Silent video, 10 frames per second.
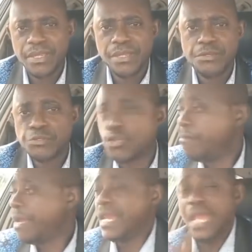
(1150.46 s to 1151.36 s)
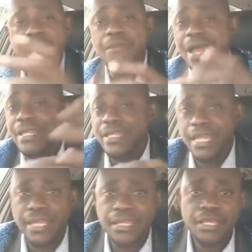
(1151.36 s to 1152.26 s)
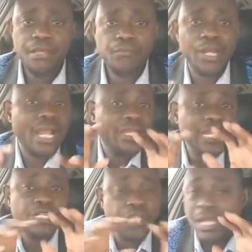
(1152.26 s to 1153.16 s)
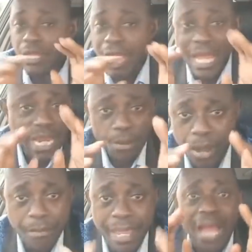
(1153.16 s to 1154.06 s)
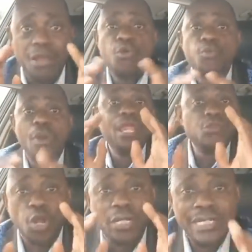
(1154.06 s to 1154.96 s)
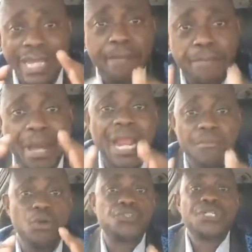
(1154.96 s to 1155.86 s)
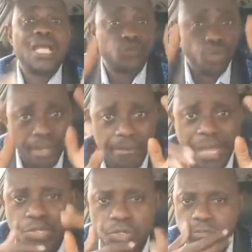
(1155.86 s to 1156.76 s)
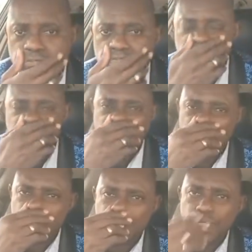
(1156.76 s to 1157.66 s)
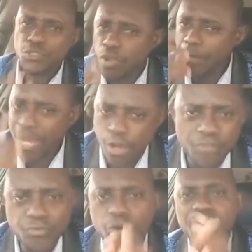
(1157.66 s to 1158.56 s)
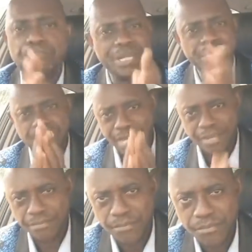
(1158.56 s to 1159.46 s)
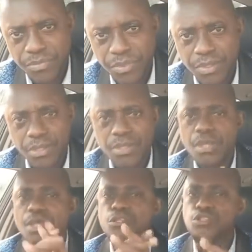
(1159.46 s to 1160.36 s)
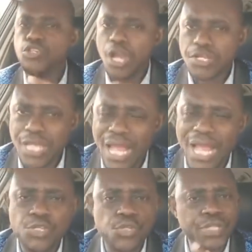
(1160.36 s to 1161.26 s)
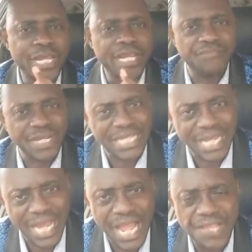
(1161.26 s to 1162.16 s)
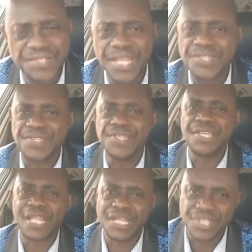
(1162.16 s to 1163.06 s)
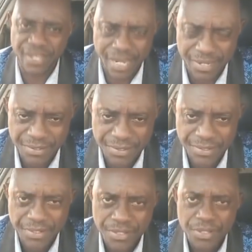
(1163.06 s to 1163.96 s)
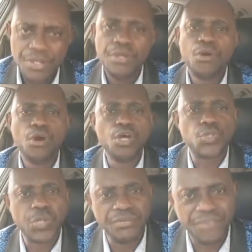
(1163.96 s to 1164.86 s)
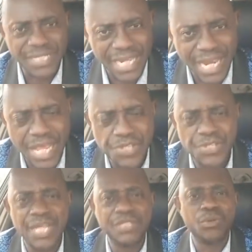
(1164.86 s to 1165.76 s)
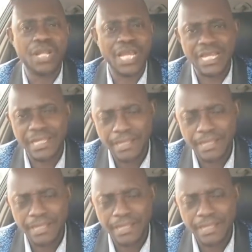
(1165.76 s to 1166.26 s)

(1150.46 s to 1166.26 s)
So many areas there, but at this area when it just did paramount, now I talk about so. So my governor, please sir, just as you they revitalize the state secretariat, also revitalize Edo line.